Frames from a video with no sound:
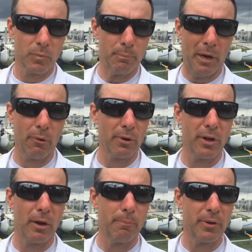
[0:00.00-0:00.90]
powered
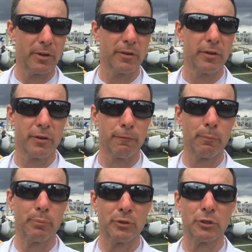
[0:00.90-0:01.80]
up and in the
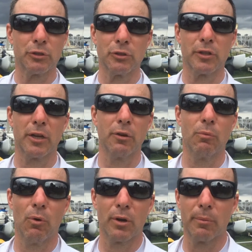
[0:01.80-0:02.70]
different positions that
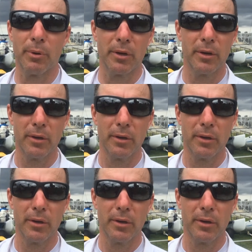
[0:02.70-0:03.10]
you want to be.